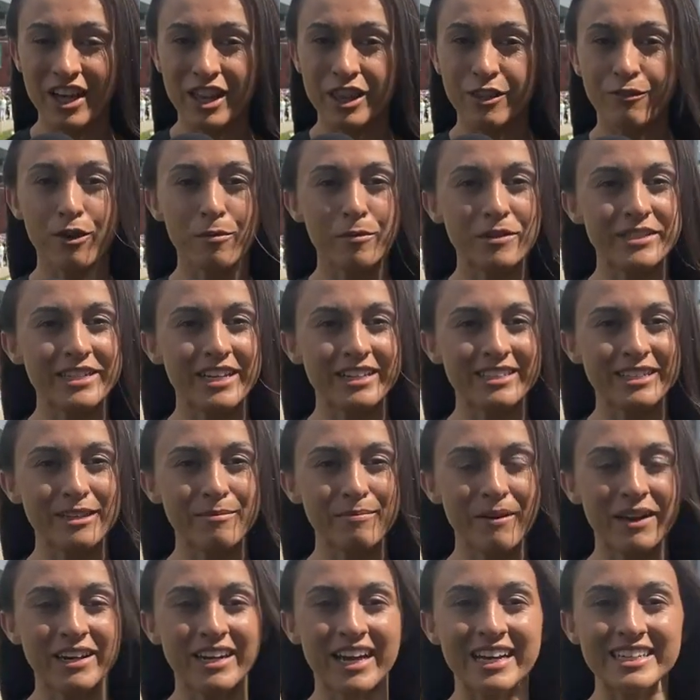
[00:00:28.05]
The former Celtic
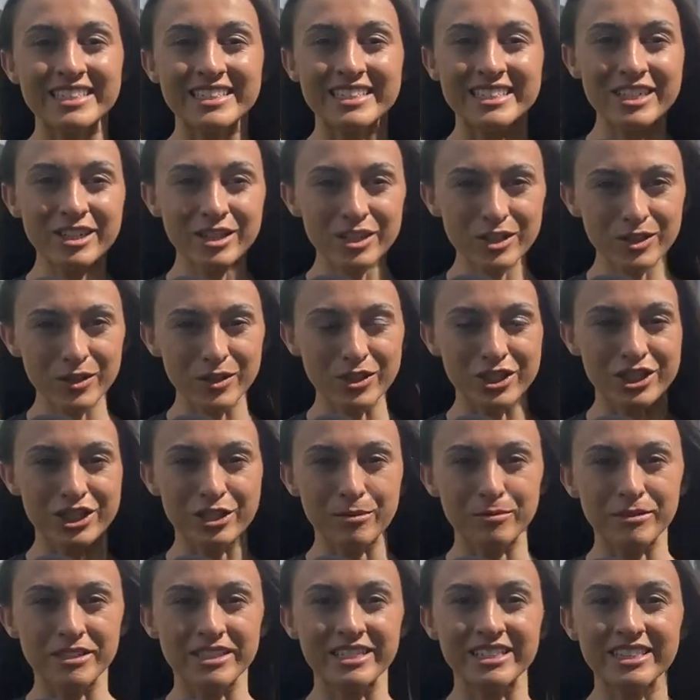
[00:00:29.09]
man has steered the Don
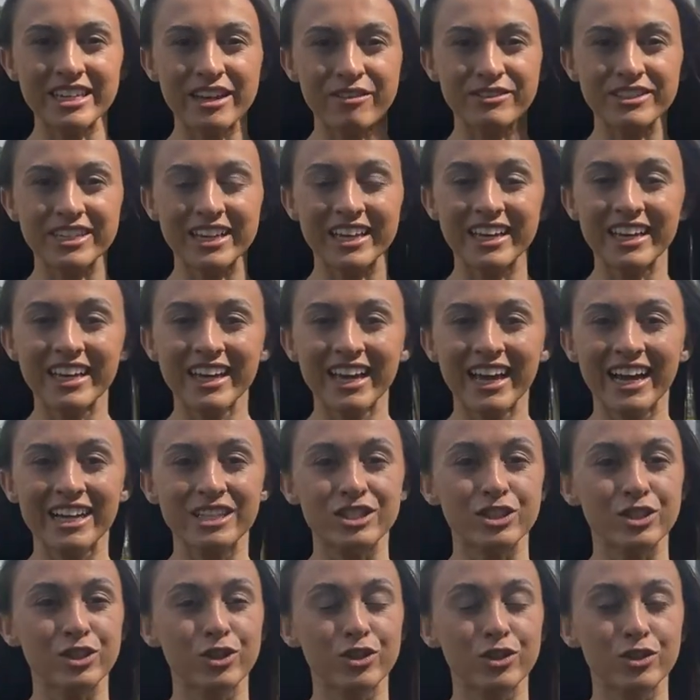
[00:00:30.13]
ship to safety
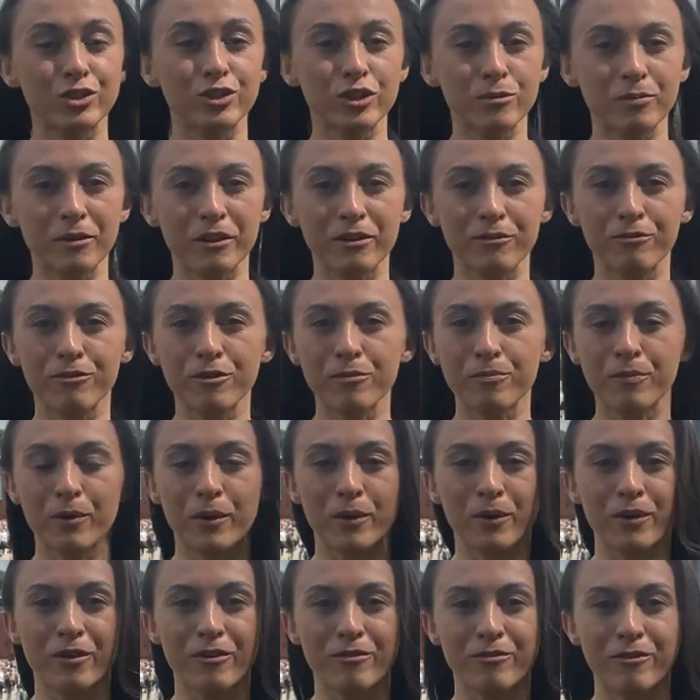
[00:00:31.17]
and secured European
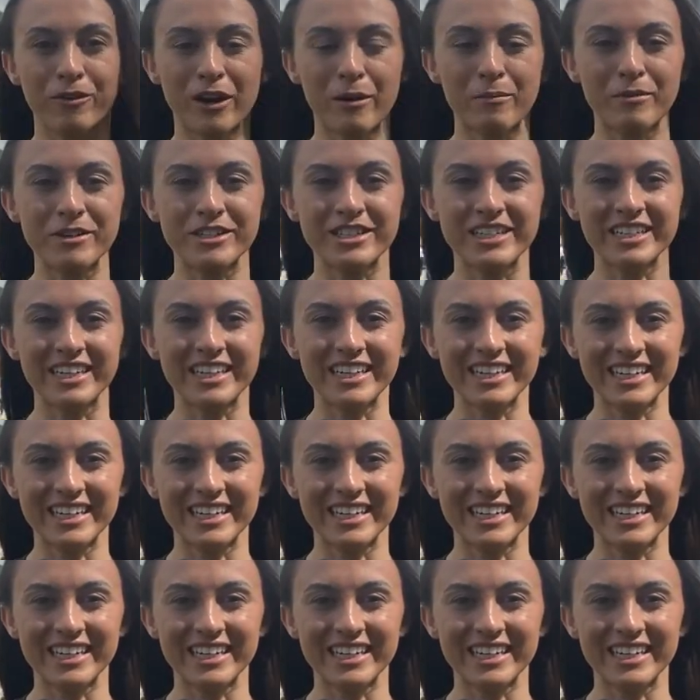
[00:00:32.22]
football for Aberdeen